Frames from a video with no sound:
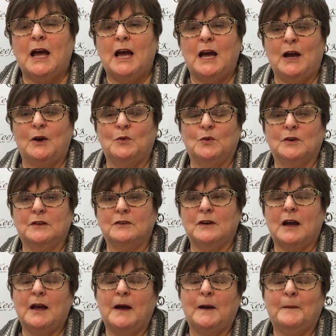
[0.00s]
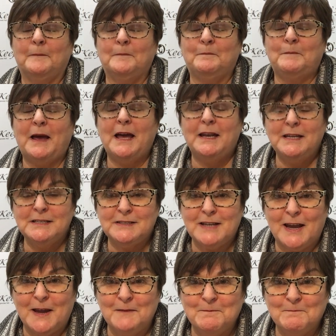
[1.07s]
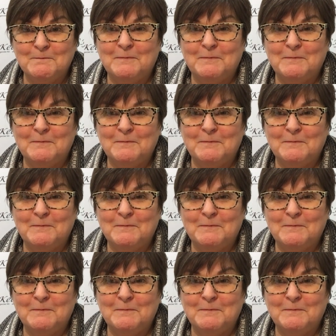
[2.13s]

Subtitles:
our Paddy's Day.